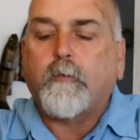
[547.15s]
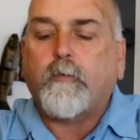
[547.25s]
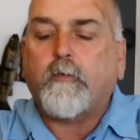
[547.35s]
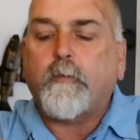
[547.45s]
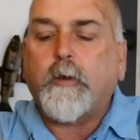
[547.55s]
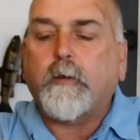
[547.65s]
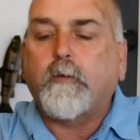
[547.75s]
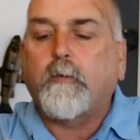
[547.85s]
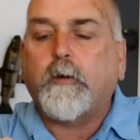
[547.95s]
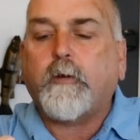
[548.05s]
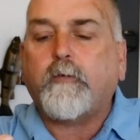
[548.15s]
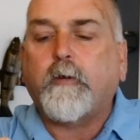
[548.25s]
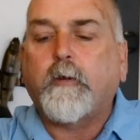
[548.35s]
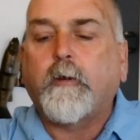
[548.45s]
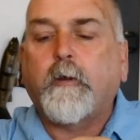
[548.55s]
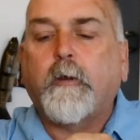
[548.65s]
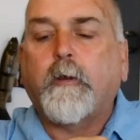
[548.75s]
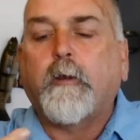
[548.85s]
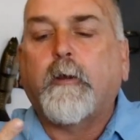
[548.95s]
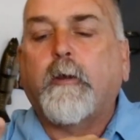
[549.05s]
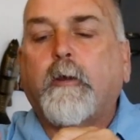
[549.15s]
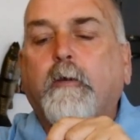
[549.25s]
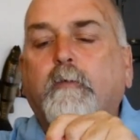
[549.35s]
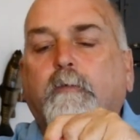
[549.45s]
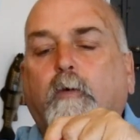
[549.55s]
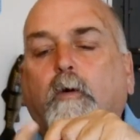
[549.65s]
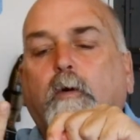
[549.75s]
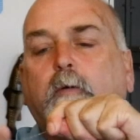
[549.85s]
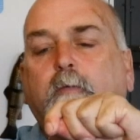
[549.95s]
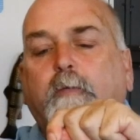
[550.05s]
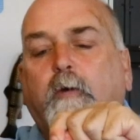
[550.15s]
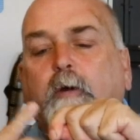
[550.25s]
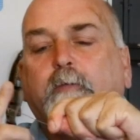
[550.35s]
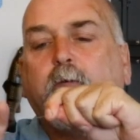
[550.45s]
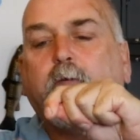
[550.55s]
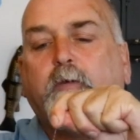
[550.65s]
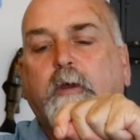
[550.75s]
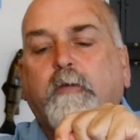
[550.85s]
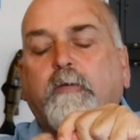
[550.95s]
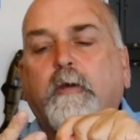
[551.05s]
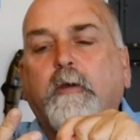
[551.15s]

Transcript: just to make it look worse. 4, 5, 6,